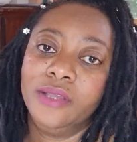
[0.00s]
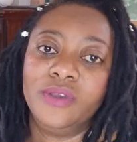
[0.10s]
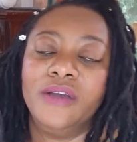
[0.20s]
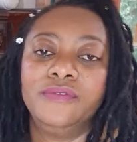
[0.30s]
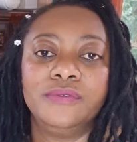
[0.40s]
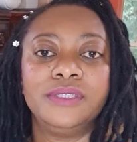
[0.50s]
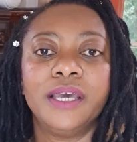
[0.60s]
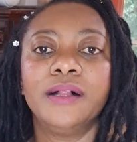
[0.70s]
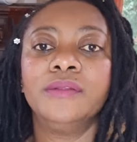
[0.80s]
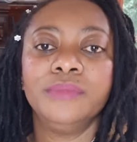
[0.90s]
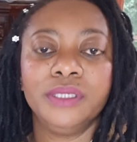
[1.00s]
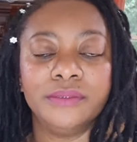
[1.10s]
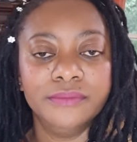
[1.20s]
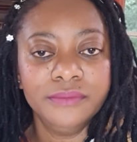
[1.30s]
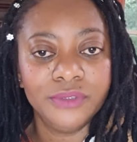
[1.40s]
You have to tell
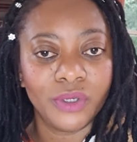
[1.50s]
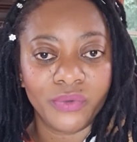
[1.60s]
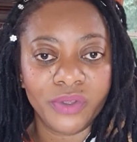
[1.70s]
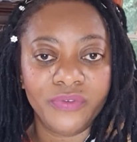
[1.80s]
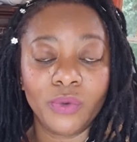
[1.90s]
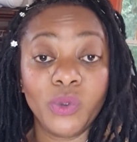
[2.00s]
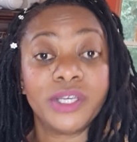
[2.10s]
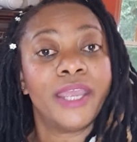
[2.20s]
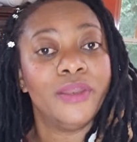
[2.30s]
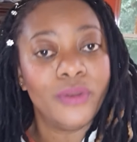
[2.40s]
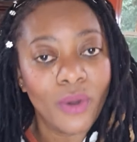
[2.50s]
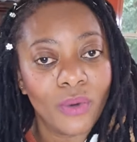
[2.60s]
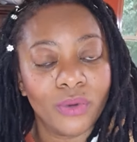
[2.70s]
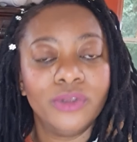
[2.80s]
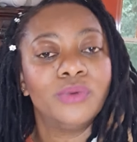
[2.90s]
me your review, which I
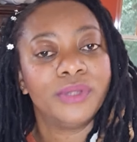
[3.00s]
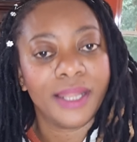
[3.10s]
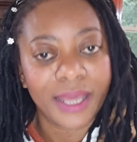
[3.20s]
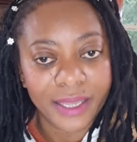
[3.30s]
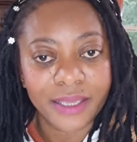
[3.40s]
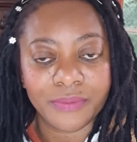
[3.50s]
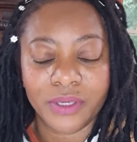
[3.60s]
know you would like it,